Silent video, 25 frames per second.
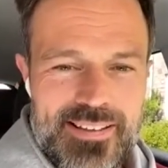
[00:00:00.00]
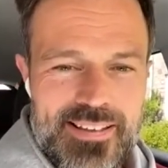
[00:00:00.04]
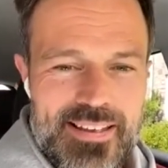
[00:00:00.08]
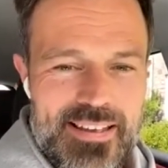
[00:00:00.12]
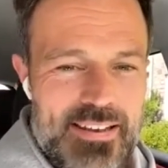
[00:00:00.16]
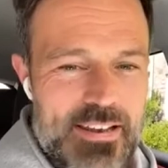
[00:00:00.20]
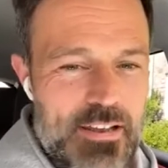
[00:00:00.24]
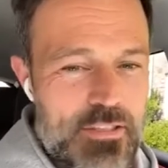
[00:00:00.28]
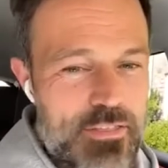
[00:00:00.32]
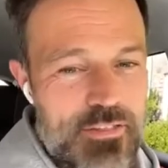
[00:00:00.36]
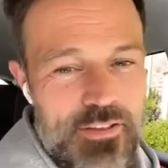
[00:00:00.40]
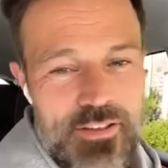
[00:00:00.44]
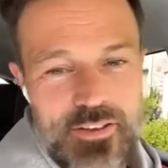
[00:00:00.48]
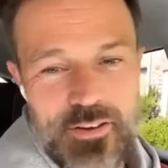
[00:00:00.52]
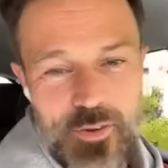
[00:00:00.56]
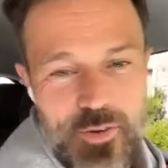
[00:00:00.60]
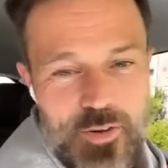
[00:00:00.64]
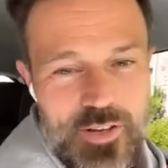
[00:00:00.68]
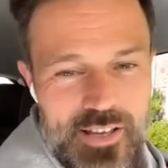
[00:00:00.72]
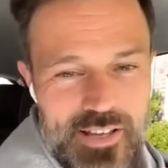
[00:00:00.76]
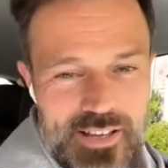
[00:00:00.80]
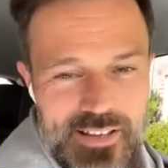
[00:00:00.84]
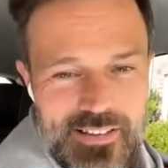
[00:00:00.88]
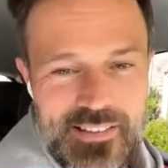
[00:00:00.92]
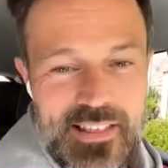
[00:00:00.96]
And I thought,
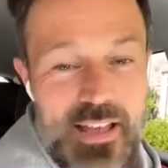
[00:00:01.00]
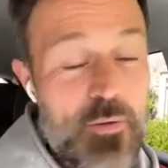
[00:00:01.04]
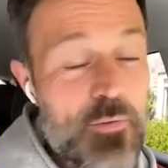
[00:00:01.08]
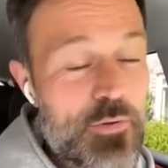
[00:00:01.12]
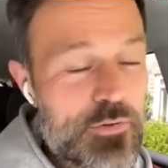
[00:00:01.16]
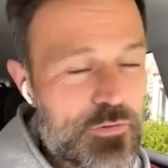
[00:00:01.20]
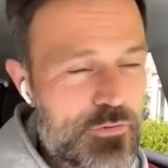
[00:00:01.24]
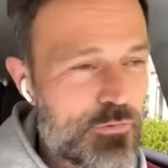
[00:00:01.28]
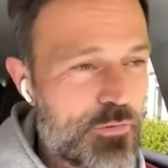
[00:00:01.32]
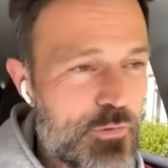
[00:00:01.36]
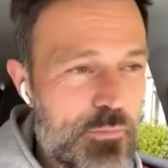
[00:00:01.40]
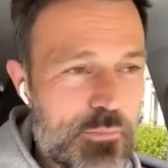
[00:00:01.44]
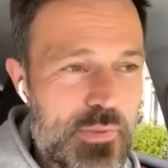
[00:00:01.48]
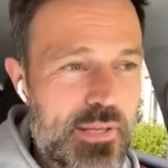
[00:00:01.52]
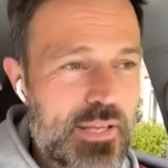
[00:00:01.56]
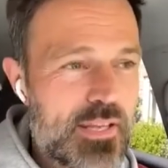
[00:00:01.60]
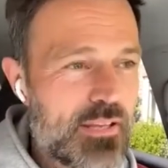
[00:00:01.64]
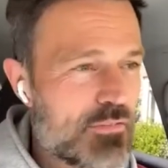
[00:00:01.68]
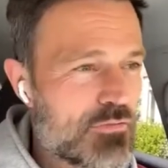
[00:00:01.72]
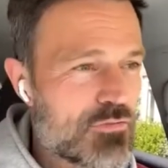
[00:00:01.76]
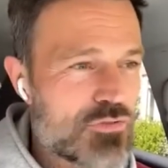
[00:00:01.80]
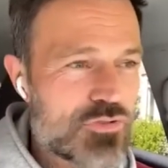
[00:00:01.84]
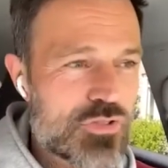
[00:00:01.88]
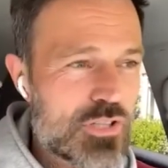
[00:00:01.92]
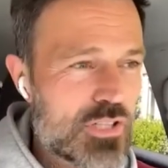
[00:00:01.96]
okay, that was for me.
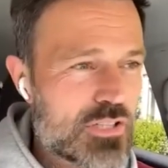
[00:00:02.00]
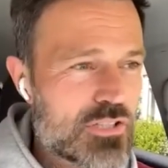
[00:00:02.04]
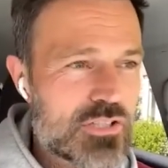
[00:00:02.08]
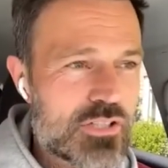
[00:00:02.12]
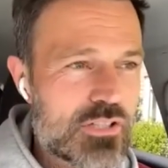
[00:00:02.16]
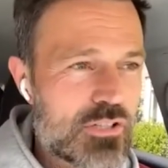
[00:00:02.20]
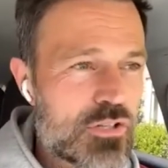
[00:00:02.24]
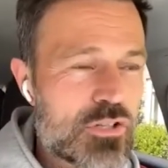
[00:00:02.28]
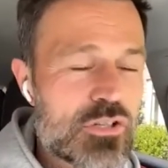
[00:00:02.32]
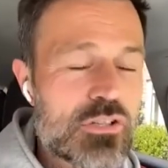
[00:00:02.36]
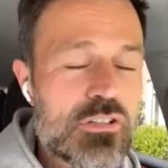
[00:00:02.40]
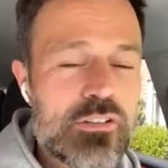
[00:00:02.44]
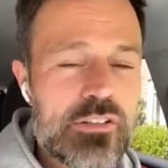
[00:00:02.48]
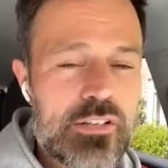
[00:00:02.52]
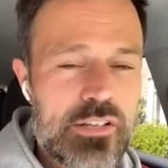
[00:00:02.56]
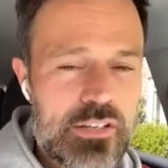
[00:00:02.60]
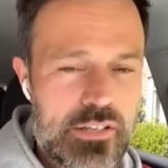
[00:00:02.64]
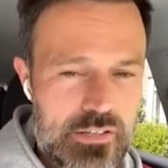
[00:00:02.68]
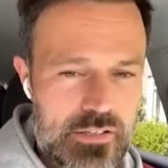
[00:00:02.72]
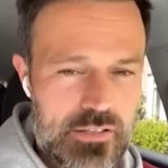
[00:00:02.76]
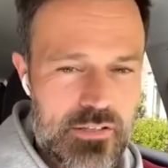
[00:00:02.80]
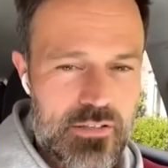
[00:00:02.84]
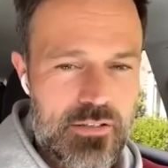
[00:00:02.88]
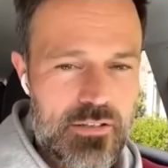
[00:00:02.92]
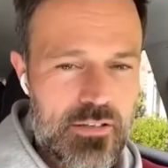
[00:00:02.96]
It's such a
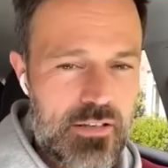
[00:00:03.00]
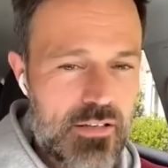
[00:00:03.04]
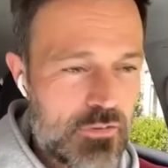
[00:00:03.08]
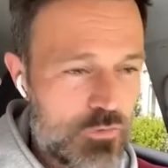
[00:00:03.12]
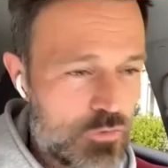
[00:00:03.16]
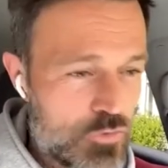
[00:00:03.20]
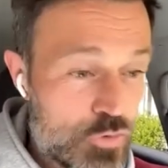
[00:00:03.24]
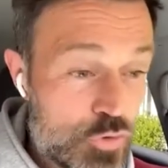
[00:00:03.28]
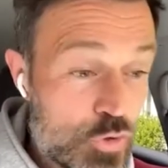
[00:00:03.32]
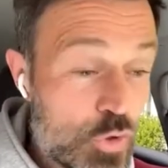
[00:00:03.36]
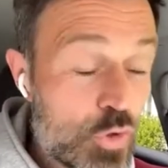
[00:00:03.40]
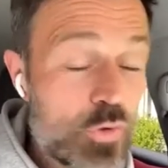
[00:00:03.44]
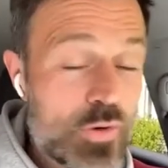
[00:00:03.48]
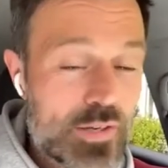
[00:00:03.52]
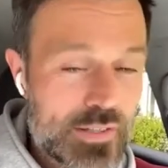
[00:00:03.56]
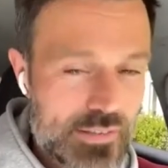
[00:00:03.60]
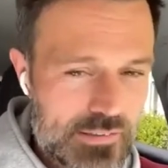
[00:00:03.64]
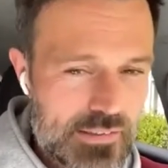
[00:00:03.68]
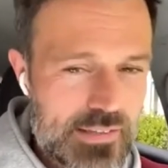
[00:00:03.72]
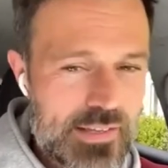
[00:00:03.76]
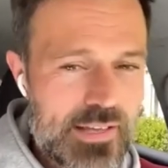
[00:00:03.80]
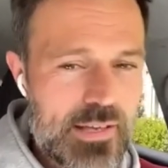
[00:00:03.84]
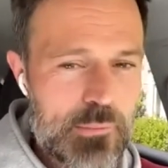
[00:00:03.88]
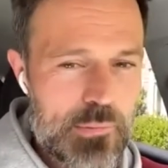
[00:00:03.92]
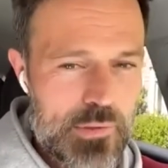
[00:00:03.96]
clear, during
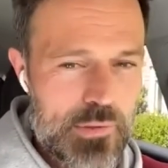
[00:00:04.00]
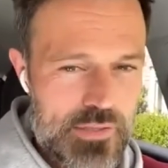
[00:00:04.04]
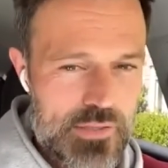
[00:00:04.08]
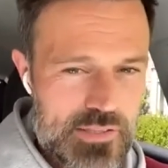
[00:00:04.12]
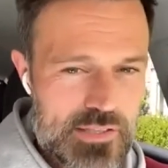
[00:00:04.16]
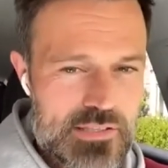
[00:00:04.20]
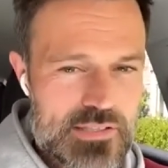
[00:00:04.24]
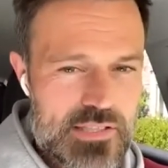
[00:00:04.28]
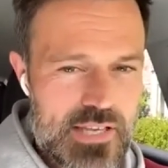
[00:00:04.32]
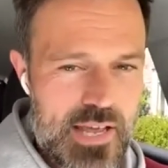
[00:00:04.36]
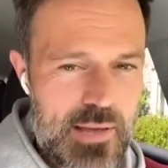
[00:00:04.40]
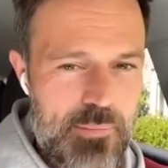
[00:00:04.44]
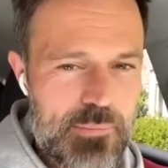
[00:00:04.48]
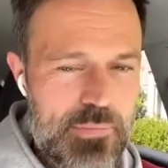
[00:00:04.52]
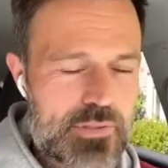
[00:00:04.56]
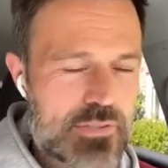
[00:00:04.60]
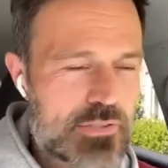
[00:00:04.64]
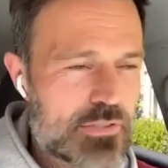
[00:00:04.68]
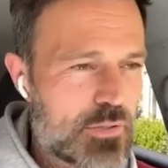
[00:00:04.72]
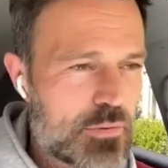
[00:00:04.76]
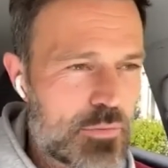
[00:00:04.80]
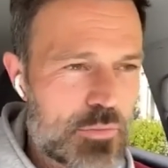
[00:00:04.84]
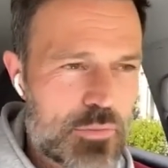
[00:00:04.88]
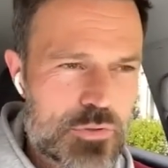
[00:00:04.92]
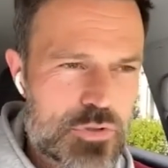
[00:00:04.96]
labor this happened.
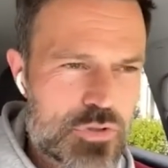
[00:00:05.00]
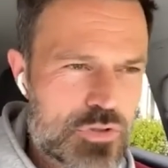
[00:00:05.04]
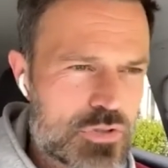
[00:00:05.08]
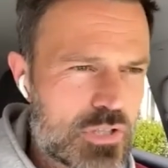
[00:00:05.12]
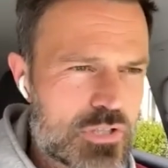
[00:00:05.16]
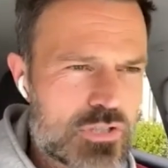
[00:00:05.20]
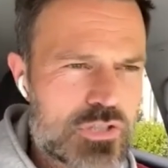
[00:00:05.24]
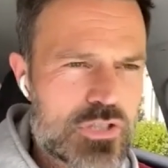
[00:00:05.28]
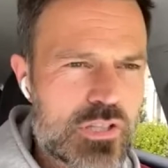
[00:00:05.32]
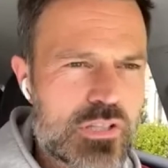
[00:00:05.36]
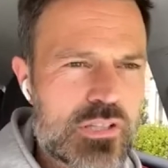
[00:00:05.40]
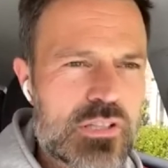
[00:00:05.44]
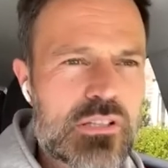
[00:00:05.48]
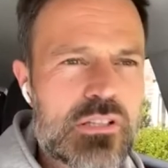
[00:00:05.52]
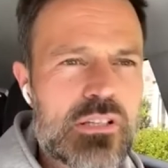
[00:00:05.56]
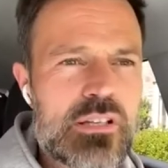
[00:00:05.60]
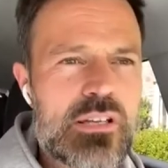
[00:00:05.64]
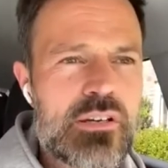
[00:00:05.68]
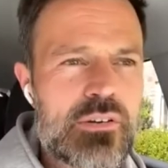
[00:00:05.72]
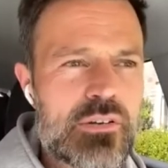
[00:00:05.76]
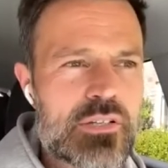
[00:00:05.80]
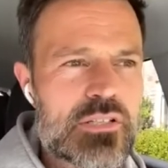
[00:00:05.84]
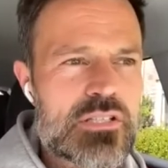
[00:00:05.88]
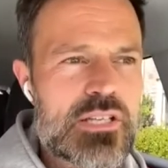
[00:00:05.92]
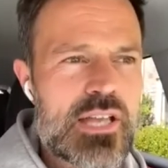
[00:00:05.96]
So it was such a
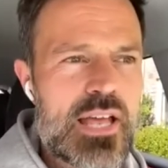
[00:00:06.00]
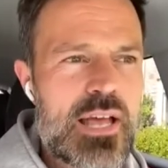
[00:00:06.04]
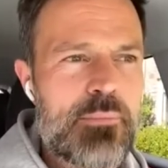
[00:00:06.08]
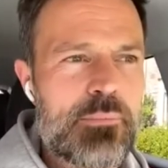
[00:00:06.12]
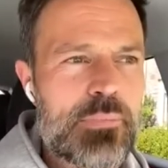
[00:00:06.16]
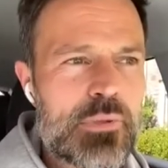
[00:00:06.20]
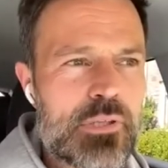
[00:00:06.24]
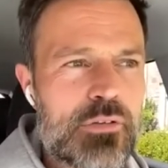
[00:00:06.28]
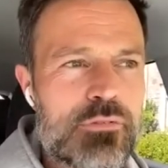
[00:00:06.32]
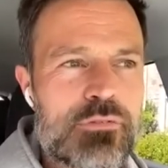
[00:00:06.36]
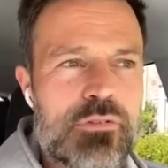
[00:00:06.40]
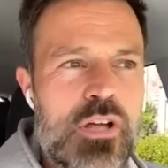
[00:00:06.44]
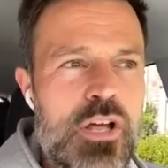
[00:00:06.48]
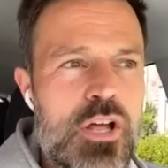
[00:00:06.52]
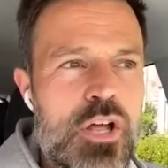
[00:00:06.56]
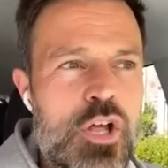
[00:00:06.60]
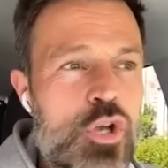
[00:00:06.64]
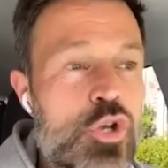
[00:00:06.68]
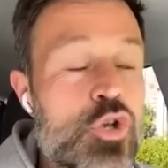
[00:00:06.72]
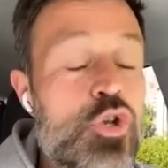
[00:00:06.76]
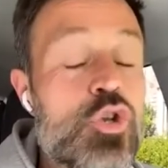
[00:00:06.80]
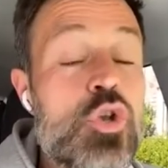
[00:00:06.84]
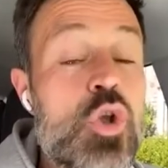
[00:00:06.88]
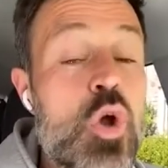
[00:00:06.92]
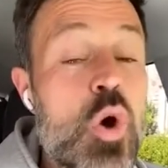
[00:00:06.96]
clear example of
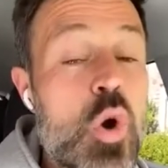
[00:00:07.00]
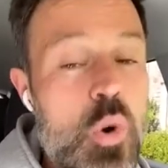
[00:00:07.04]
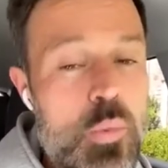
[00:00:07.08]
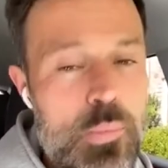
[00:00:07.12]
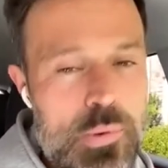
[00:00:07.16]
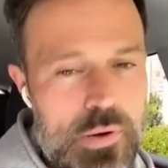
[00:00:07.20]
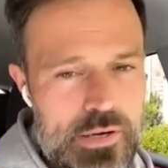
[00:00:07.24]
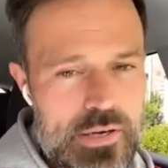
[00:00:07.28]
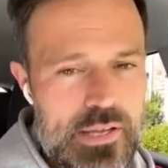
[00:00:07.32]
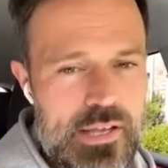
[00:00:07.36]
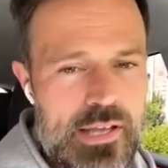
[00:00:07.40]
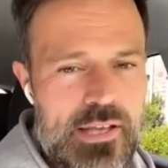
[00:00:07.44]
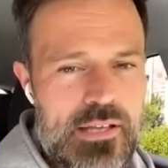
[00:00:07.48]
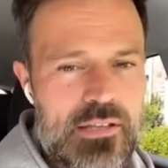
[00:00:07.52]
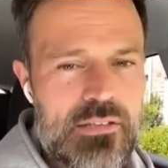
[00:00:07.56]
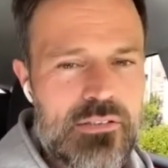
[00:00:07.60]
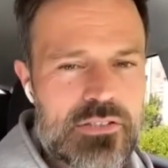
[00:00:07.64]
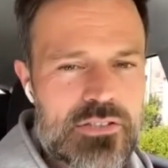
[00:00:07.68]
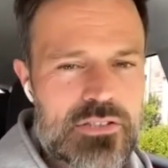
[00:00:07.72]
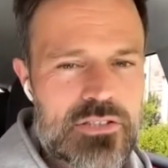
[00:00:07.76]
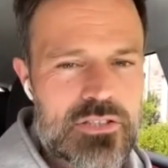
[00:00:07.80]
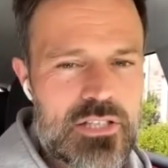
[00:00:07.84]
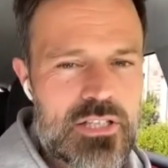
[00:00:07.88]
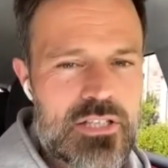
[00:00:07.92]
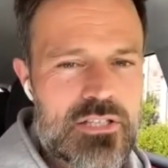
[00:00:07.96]
nobody
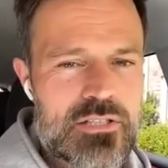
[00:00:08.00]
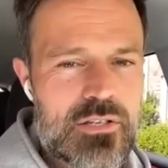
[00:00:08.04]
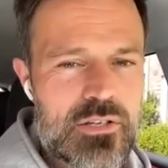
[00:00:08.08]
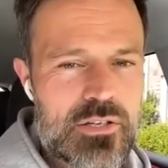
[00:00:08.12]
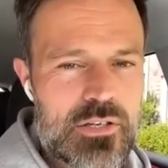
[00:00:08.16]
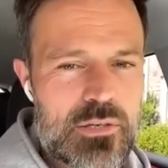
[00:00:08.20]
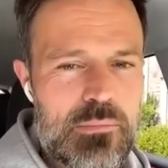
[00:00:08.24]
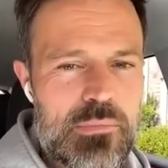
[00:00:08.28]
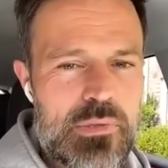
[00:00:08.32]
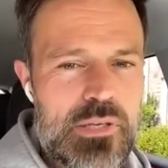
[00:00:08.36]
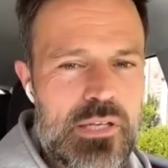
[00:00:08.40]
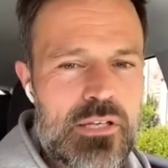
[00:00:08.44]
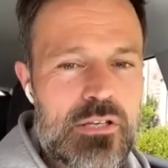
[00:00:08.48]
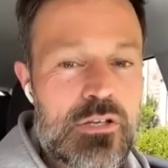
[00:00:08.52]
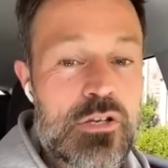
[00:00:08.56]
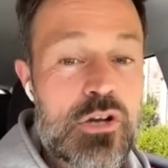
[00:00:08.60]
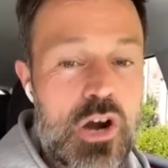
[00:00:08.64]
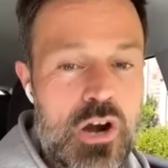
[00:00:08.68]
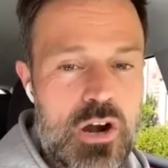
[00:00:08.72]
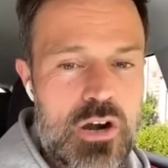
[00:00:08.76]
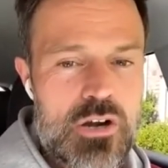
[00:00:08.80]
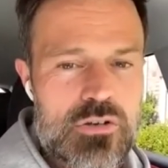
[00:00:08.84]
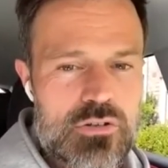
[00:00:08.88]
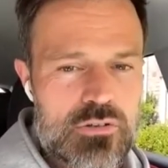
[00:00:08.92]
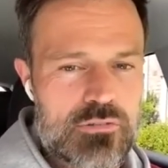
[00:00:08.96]
else is going to be
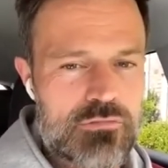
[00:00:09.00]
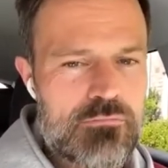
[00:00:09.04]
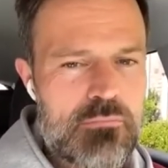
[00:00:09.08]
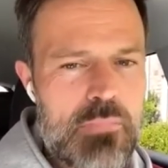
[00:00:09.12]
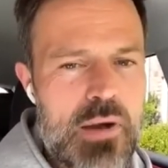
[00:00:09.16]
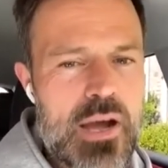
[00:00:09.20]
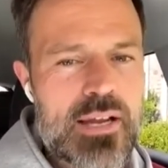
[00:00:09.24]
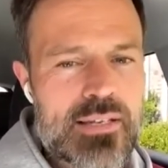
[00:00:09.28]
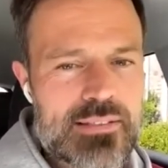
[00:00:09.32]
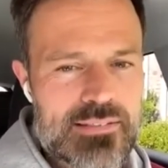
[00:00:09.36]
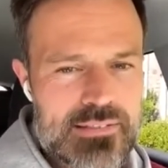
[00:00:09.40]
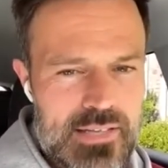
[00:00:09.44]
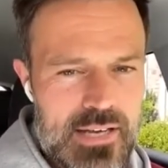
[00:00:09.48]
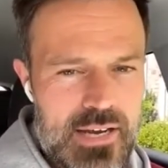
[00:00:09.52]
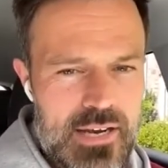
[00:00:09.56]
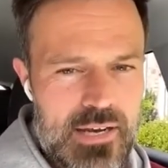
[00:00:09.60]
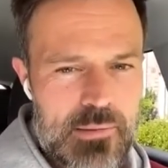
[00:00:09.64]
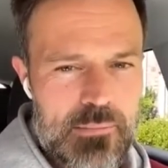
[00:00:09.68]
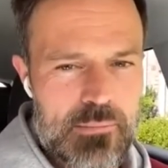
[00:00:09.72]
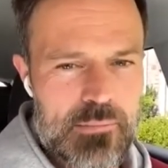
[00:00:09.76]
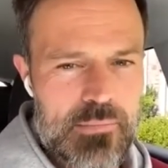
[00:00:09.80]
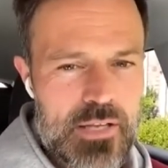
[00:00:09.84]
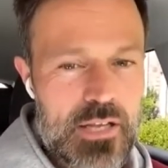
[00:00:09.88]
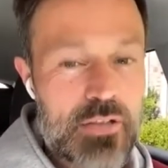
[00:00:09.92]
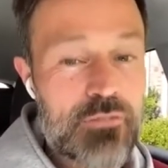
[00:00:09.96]
guard of my time.